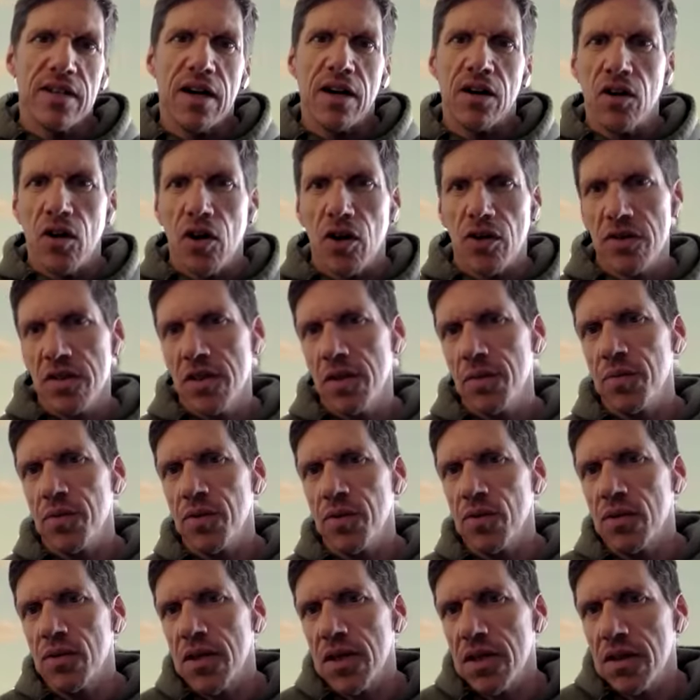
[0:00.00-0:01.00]
are
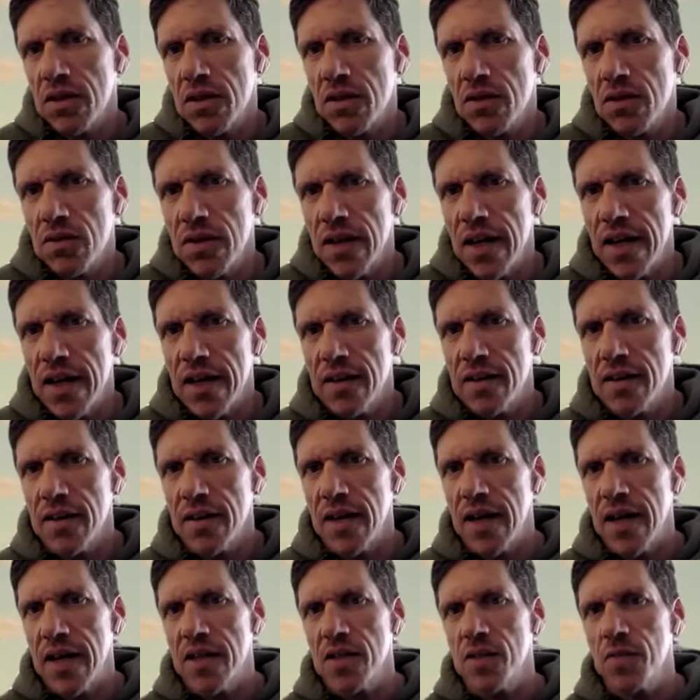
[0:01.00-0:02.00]
contributing to that
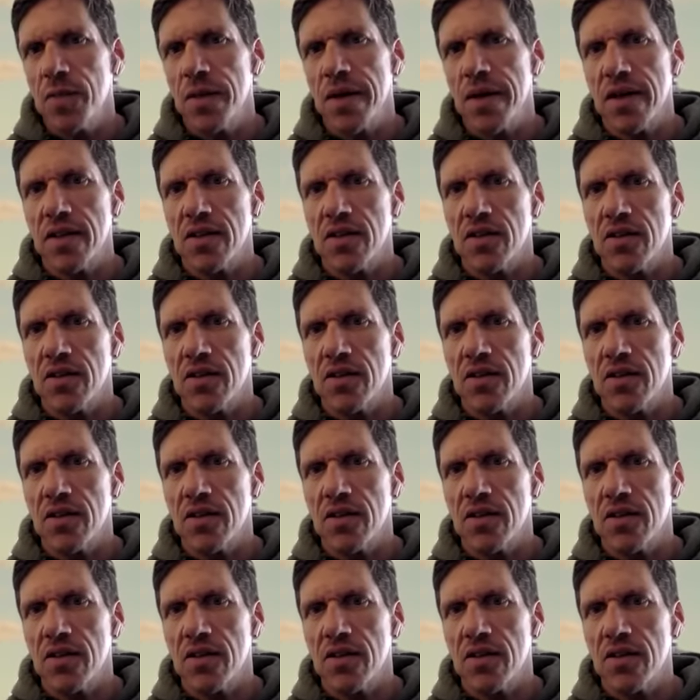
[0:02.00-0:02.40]
aspect.